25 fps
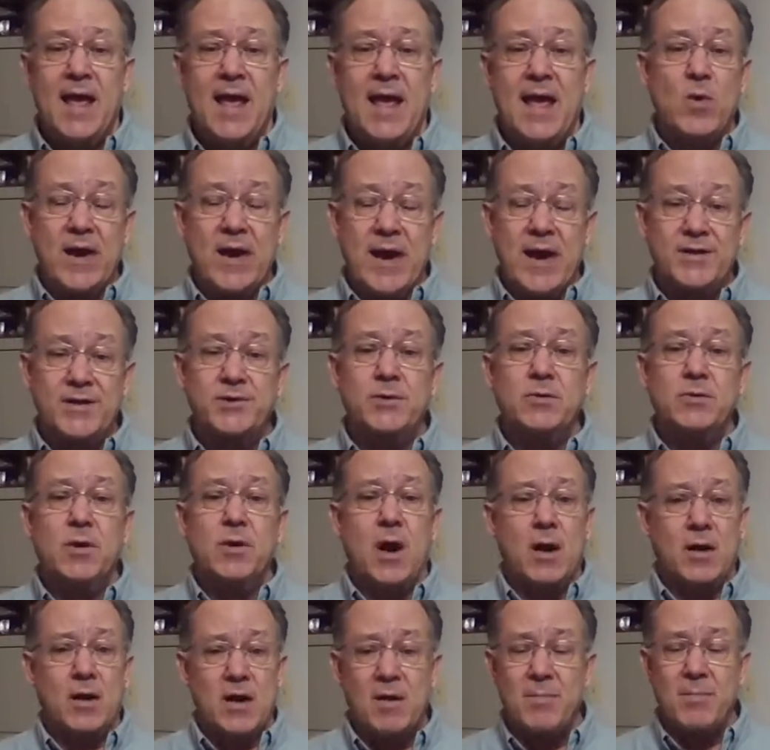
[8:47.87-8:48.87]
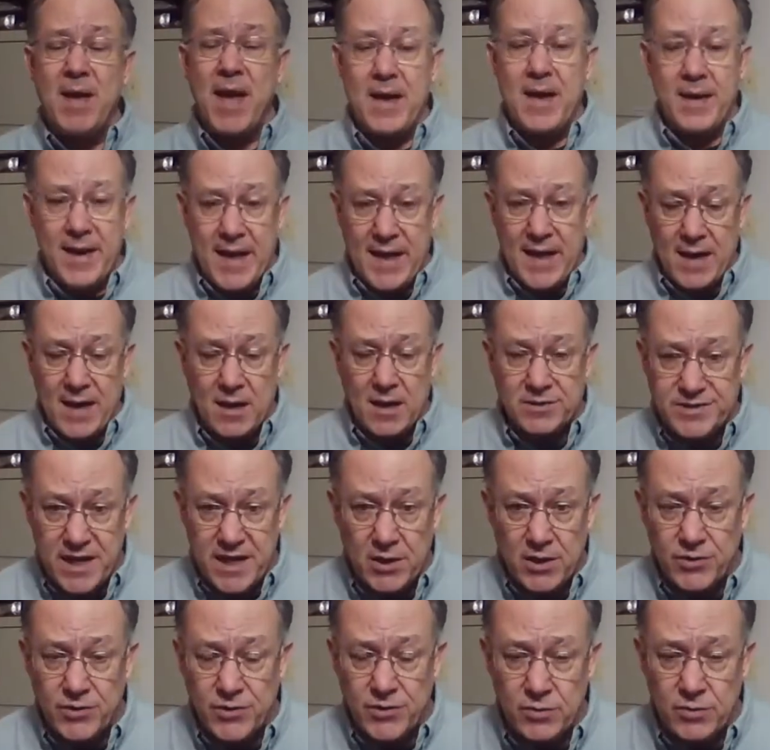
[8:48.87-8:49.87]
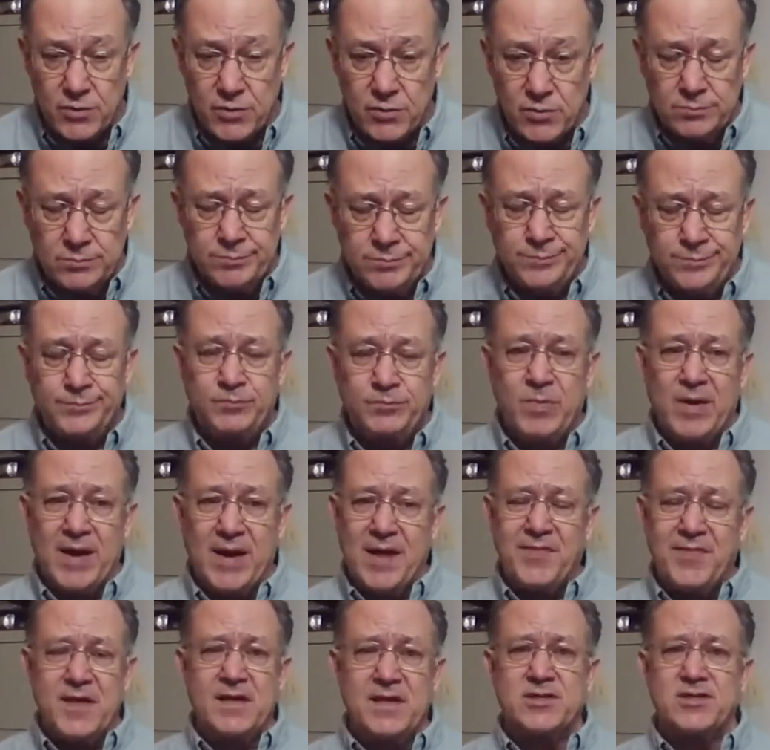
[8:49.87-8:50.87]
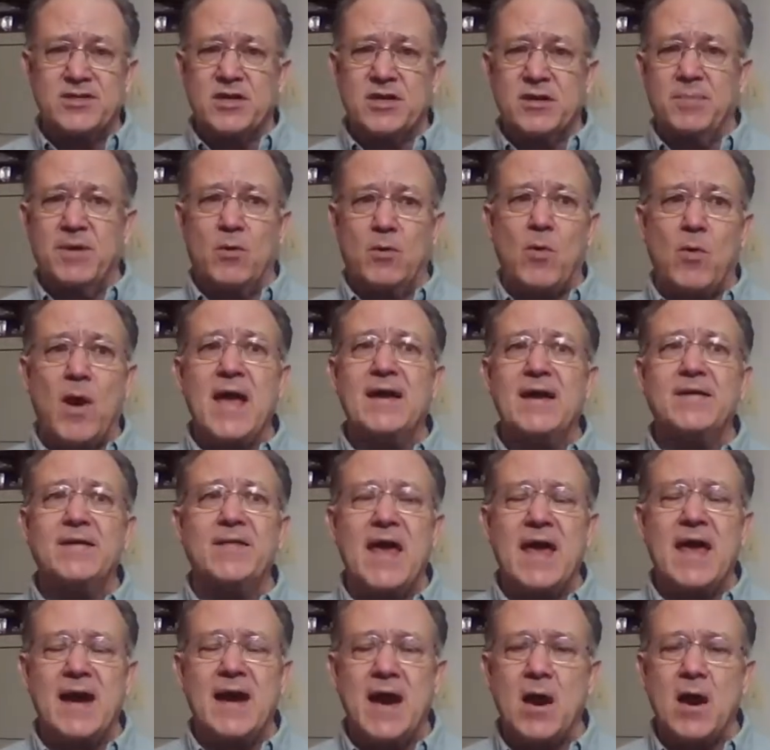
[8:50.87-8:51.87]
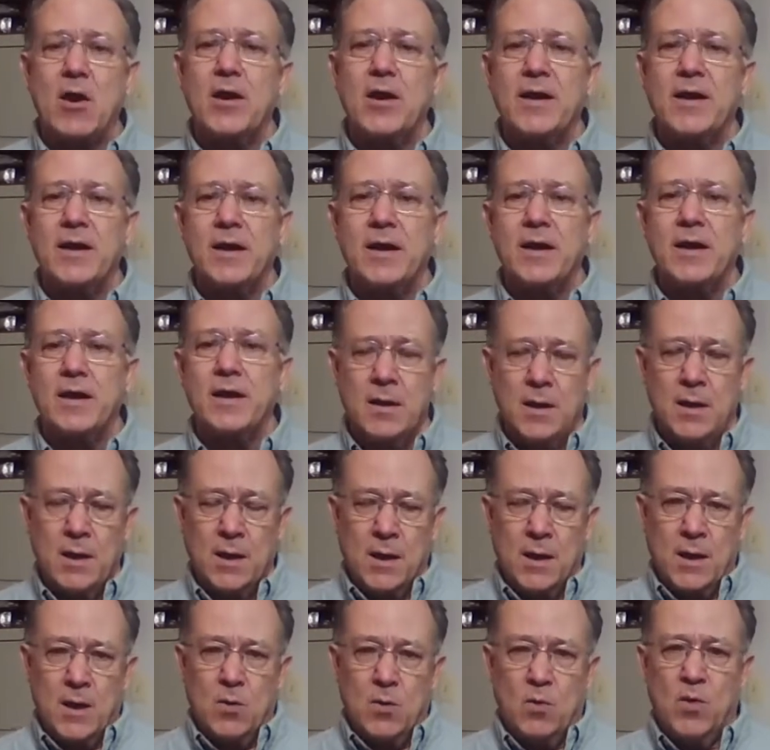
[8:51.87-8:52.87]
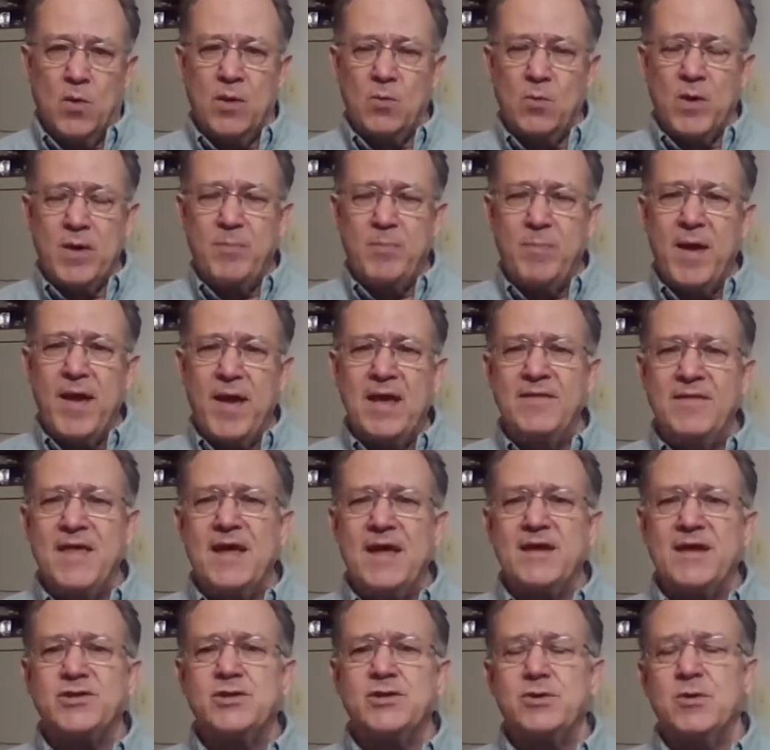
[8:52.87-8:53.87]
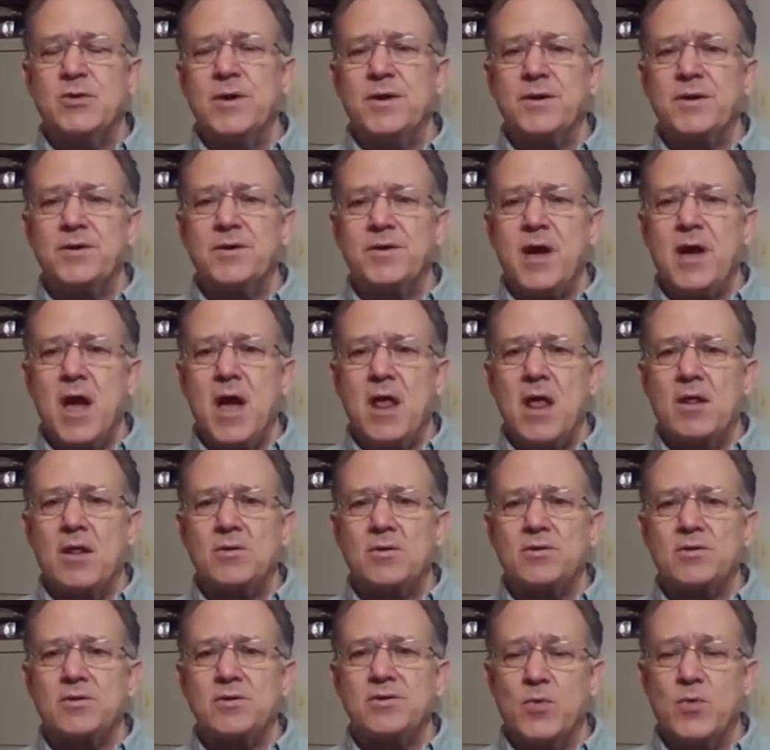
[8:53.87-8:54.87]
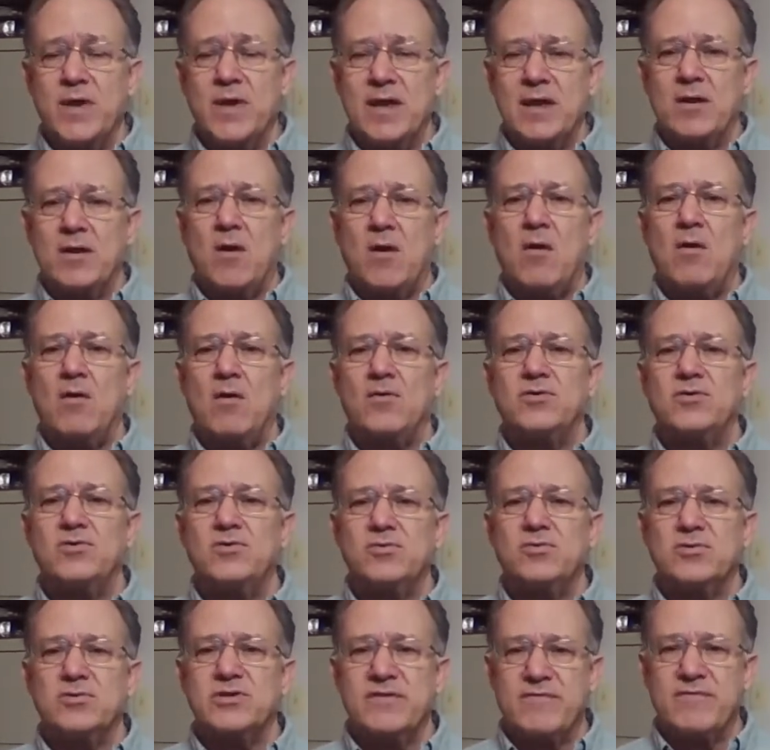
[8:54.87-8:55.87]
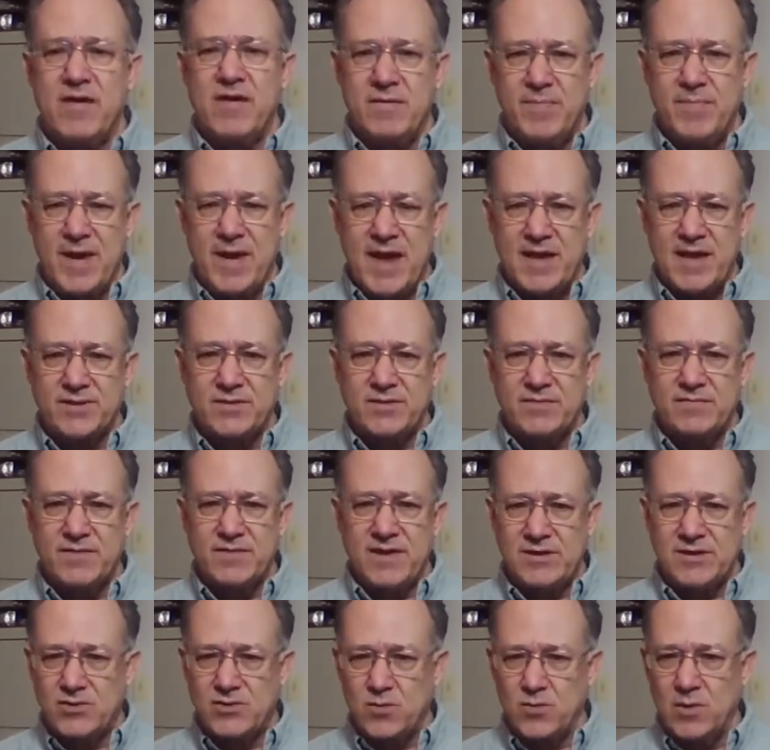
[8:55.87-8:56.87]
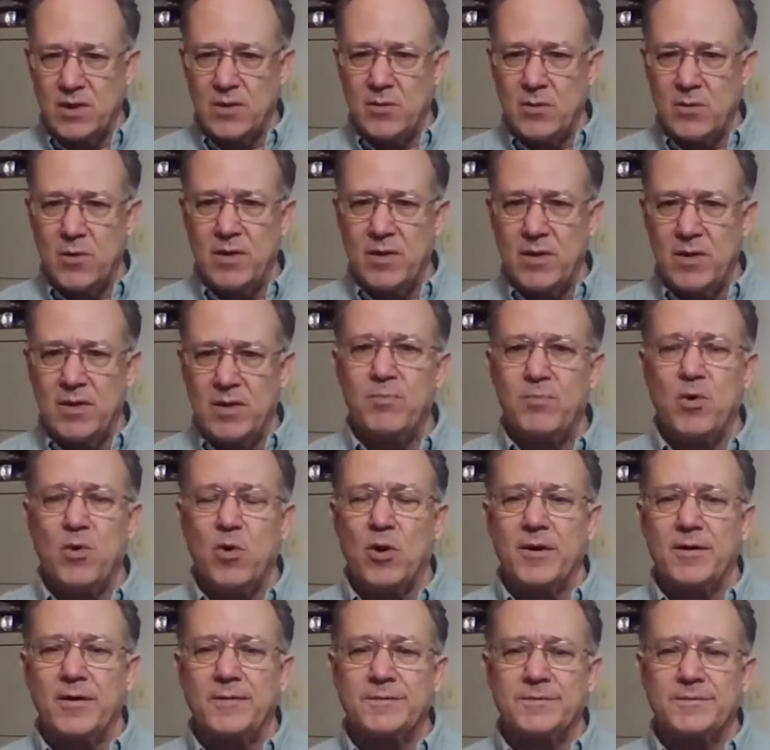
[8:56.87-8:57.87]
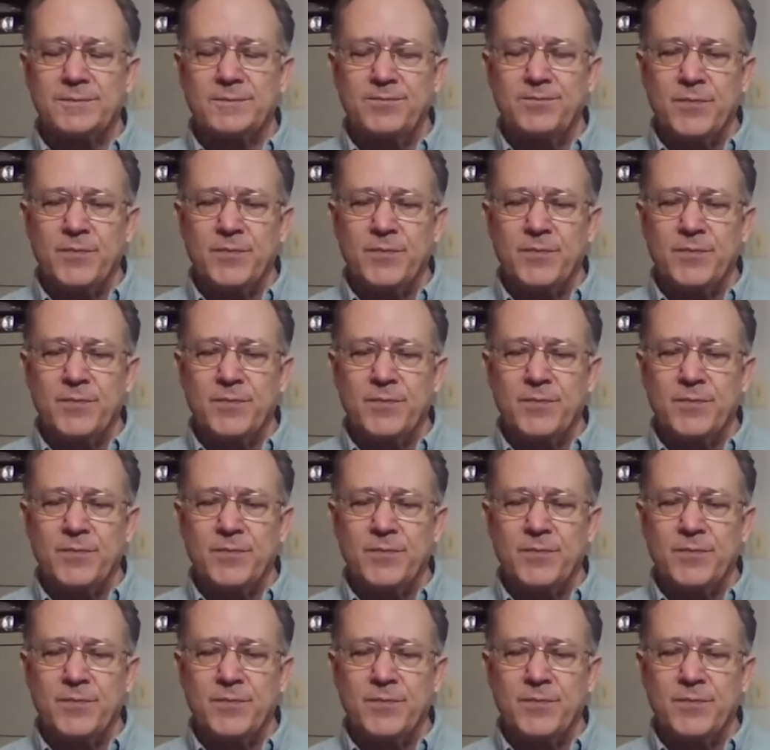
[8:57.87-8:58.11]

When I do, I'll come out and I'll tell you. But I think it's going to be right in that area. When we pay that $200, we get all the tools of Onpassive. That's really, really important.